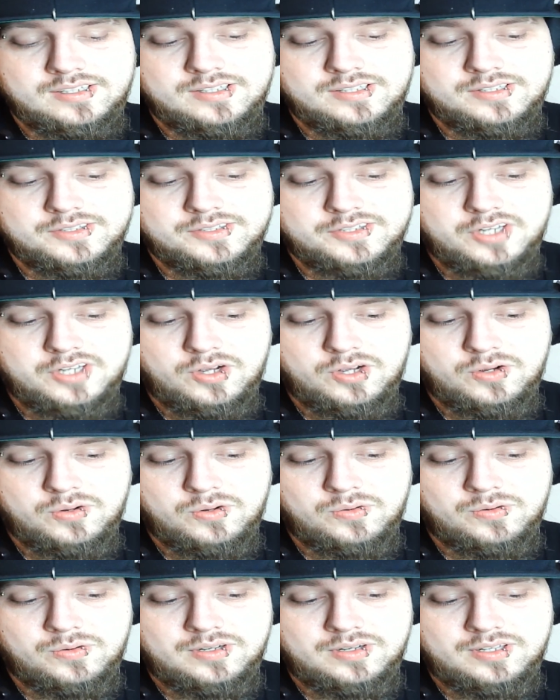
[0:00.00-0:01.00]

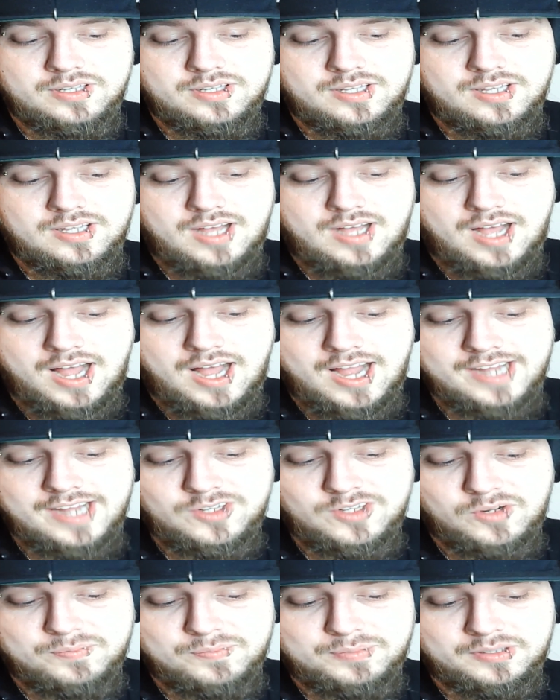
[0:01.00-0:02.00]
So, I
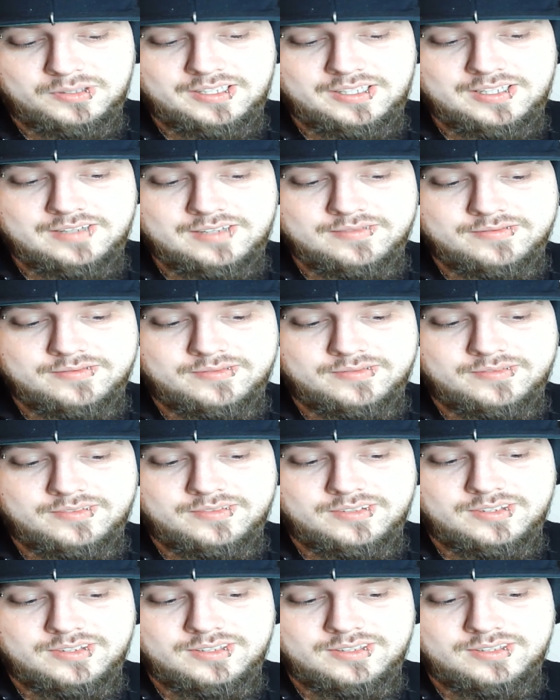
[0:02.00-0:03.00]
don't believe
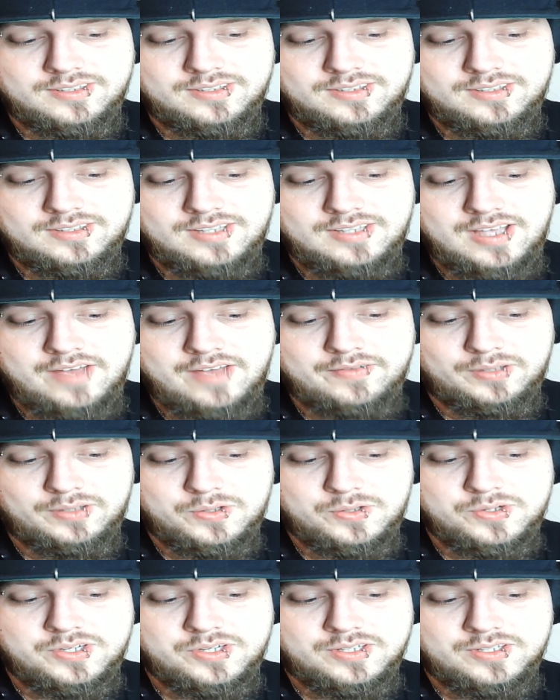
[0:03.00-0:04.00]

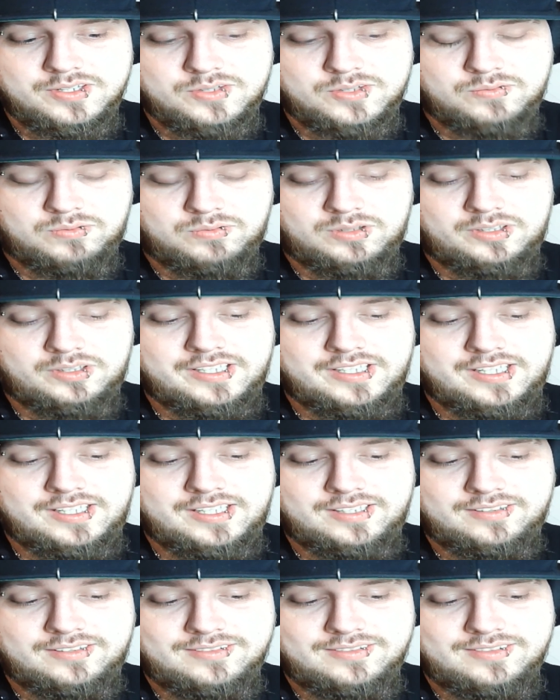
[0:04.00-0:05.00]
evolution is
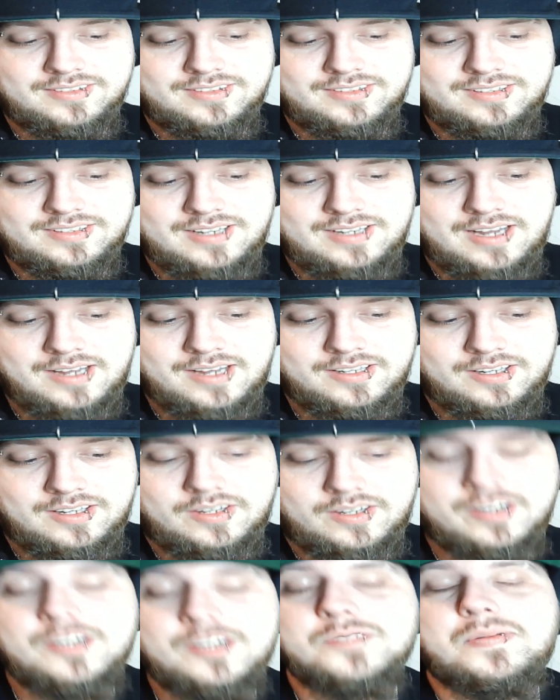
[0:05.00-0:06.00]
really. I don't
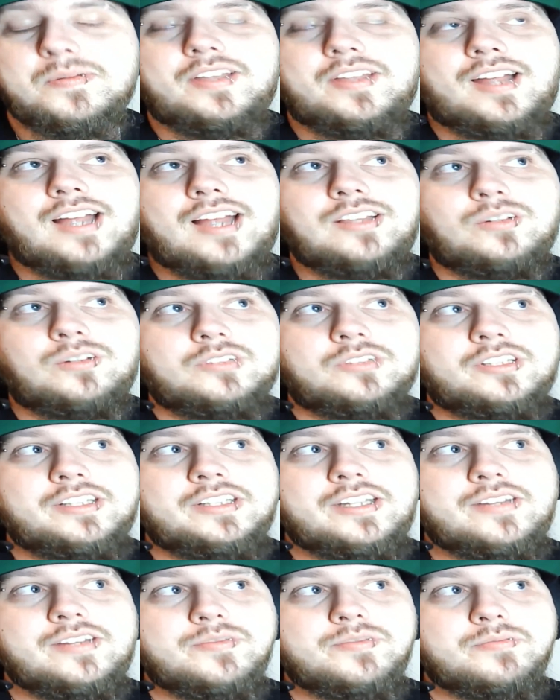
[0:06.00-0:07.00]
know. Here's my thing. I
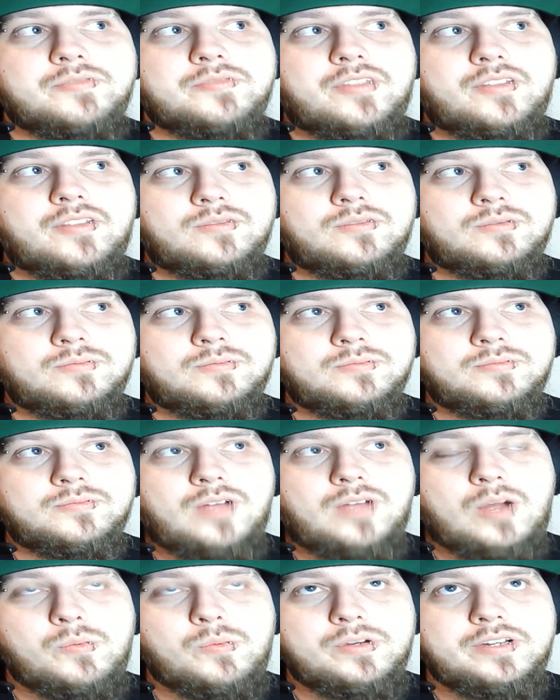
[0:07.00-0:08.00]

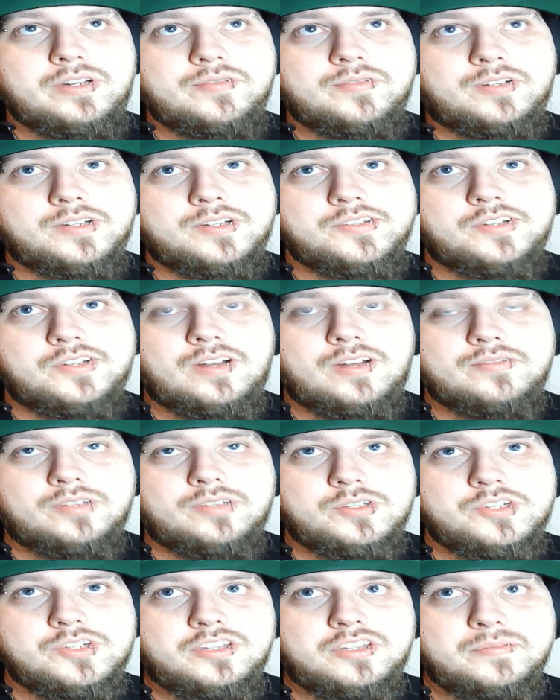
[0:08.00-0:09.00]
wouldn't even consider
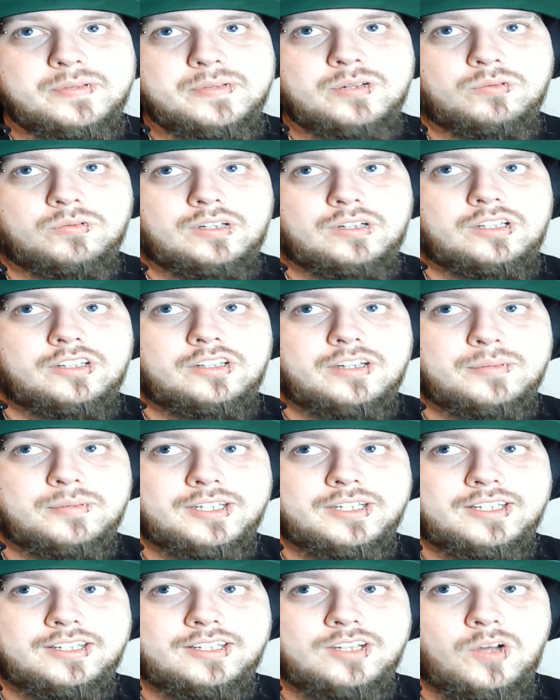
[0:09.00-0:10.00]
evolution to be real. And I'm
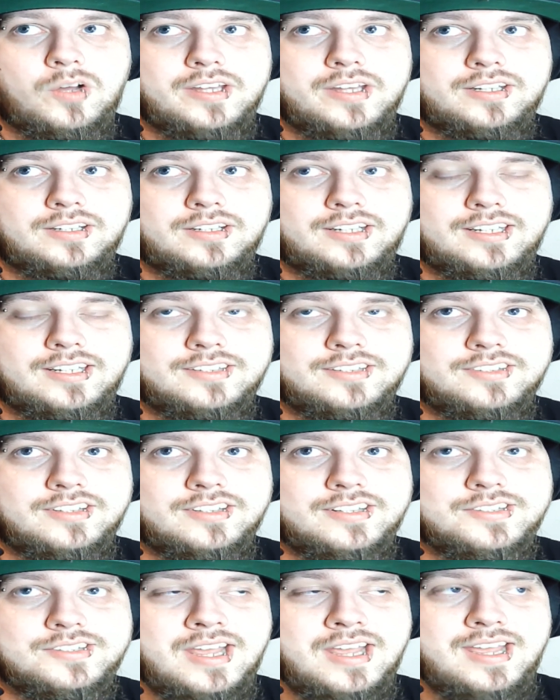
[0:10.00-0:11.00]
gonna go ahead and get into
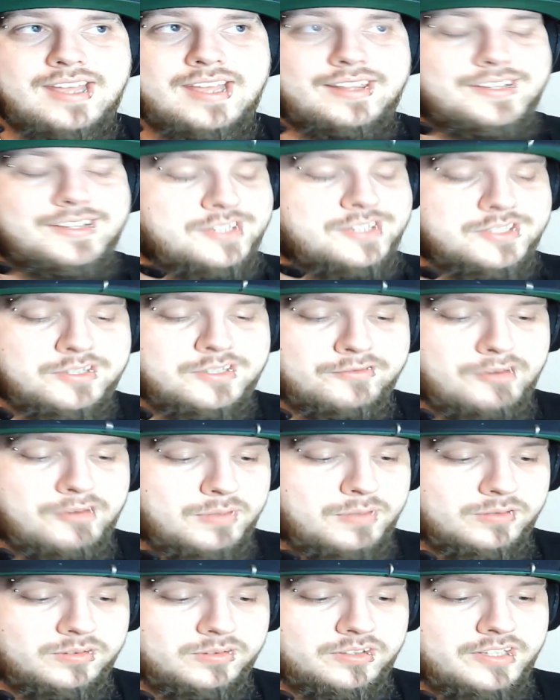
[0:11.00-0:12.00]
this. This isn't
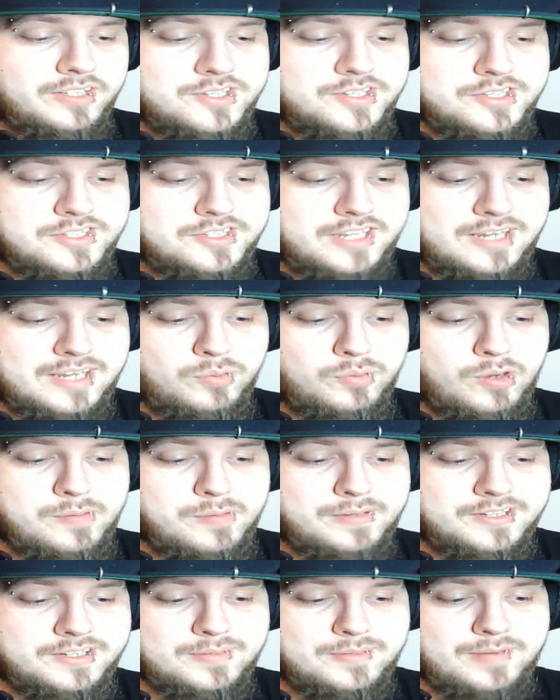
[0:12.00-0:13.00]
from a religious
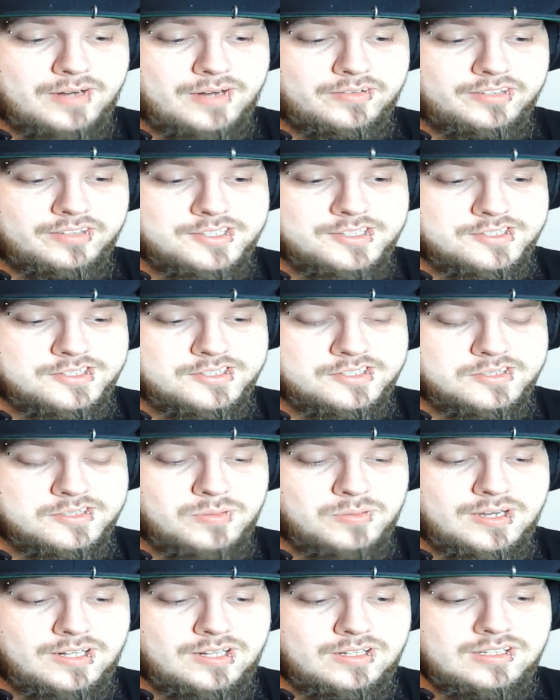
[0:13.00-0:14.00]
standpoint because I'm not religious as
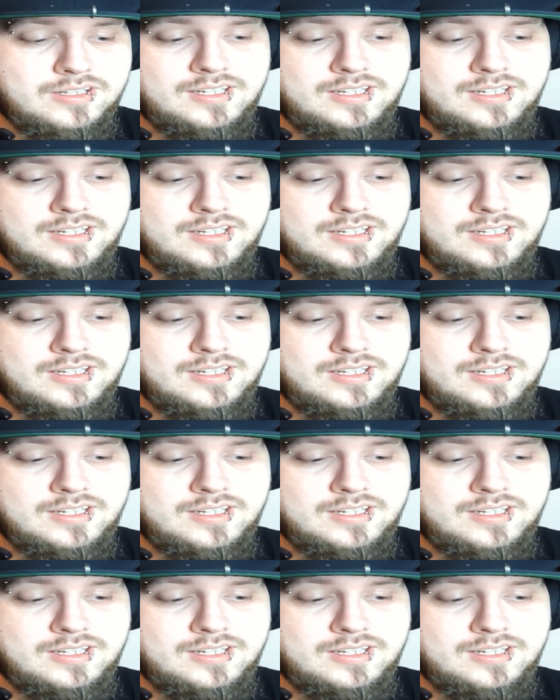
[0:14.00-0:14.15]
well.